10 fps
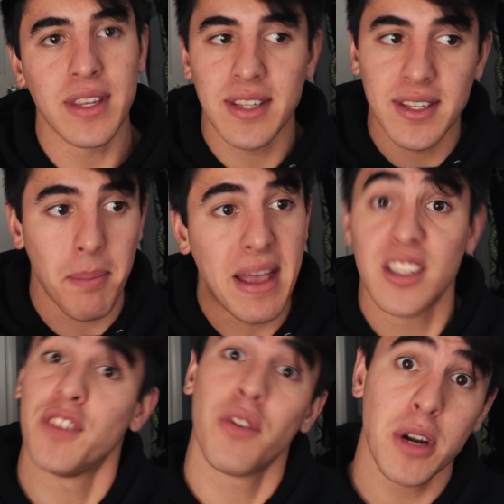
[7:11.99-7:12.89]
This is a
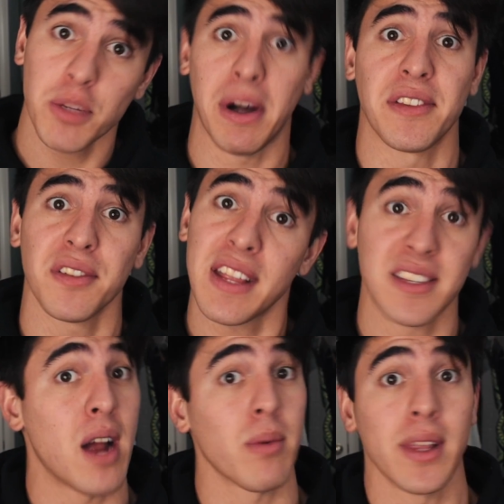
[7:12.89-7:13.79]
message from our sponsor
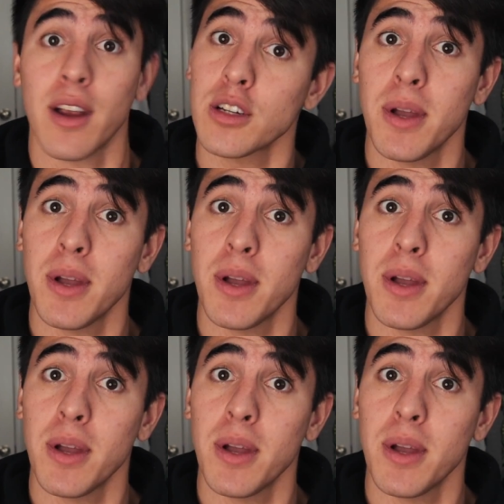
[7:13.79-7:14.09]
that's not really our